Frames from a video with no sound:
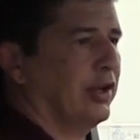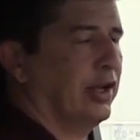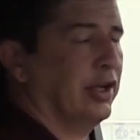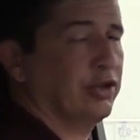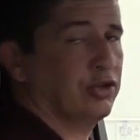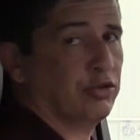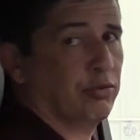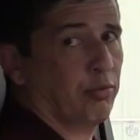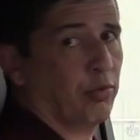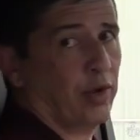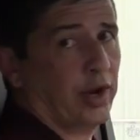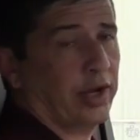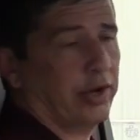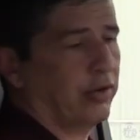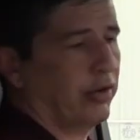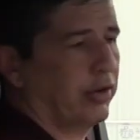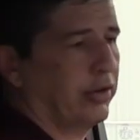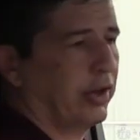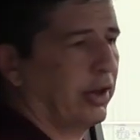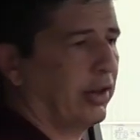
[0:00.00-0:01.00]
to hit your
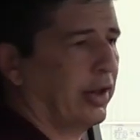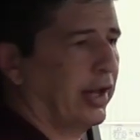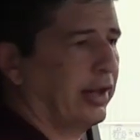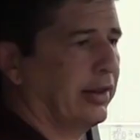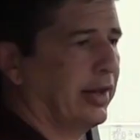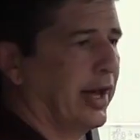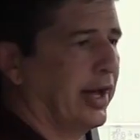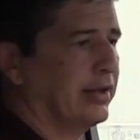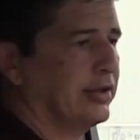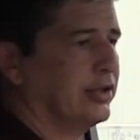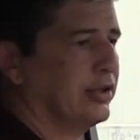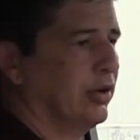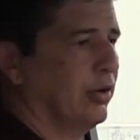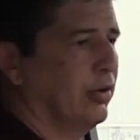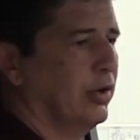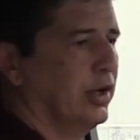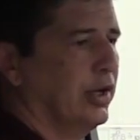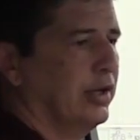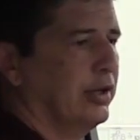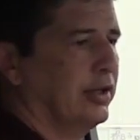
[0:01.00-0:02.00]
brake or anything like that.
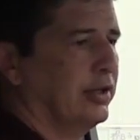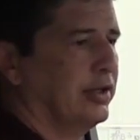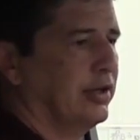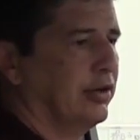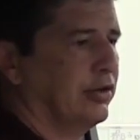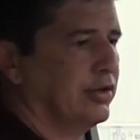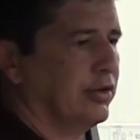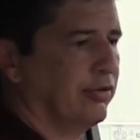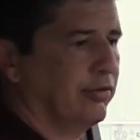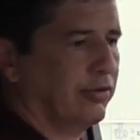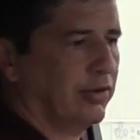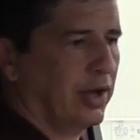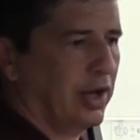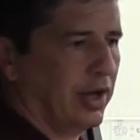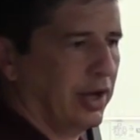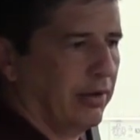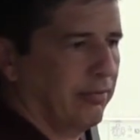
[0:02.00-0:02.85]
So the intelligent